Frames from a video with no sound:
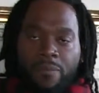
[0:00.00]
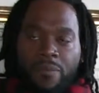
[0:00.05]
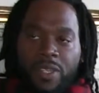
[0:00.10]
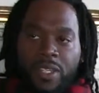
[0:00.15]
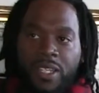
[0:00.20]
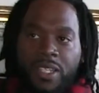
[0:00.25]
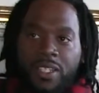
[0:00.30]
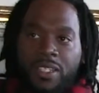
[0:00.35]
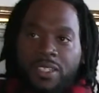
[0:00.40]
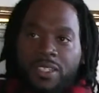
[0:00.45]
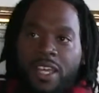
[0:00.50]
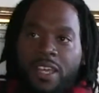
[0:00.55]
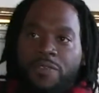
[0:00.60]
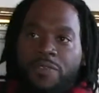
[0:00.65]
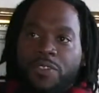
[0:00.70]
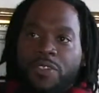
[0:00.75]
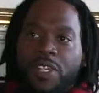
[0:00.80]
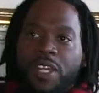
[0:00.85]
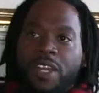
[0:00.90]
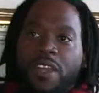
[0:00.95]
Because I
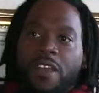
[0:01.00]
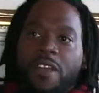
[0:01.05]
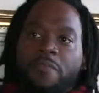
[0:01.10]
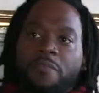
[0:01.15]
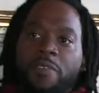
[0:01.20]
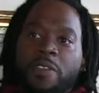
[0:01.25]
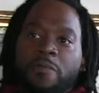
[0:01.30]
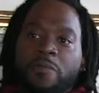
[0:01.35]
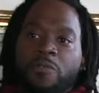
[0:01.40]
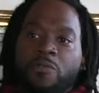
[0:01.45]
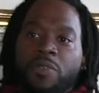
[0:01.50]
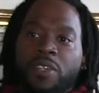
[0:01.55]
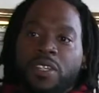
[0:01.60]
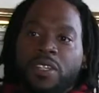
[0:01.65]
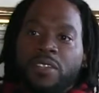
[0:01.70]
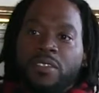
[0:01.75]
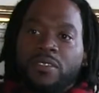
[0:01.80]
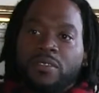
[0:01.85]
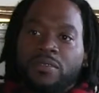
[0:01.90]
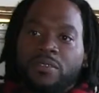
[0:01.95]
feel like our people
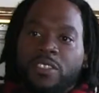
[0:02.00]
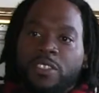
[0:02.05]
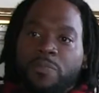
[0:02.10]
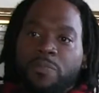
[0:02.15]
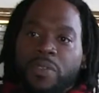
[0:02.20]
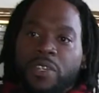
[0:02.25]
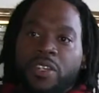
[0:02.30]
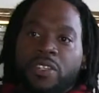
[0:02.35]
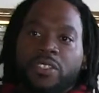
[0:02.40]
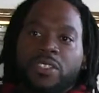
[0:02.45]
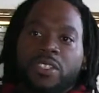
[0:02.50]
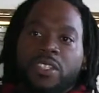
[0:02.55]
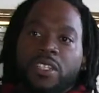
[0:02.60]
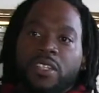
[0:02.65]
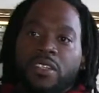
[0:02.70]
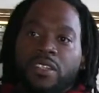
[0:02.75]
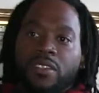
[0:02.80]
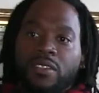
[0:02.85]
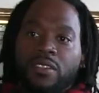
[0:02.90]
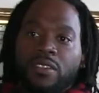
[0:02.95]
been
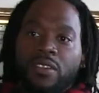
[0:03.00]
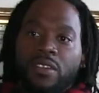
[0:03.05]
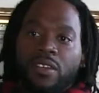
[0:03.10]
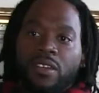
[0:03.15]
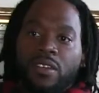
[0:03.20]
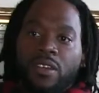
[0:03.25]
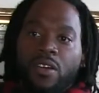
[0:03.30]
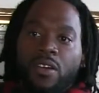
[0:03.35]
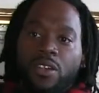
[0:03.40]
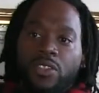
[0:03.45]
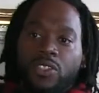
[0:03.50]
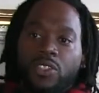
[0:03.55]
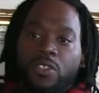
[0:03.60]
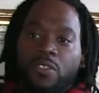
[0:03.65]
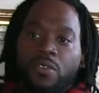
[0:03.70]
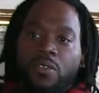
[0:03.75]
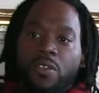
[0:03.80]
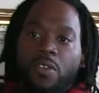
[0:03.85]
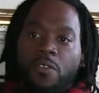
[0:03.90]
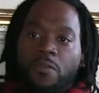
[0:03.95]
spiritually
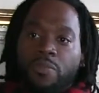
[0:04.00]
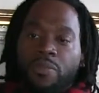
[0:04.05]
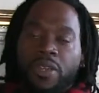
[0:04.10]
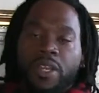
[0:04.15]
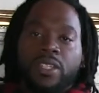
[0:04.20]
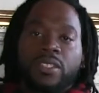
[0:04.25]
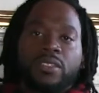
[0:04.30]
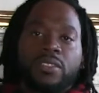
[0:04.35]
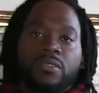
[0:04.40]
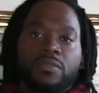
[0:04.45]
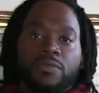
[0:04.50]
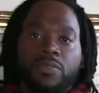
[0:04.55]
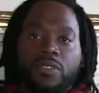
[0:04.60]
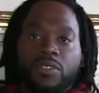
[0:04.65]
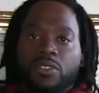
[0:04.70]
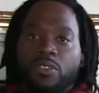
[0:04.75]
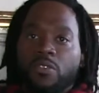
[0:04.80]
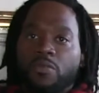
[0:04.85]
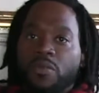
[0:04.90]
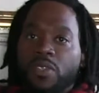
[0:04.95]
also oppressed
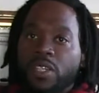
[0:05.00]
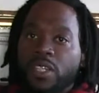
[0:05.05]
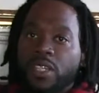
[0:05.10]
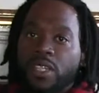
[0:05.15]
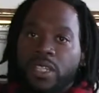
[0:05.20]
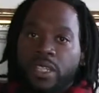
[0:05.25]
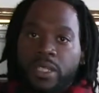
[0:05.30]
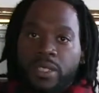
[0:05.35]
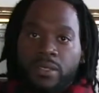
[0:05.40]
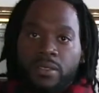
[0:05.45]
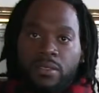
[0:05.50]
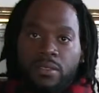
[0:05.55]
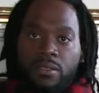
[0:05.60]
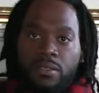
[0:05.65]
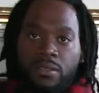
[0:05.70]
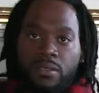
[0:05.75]
for so many years.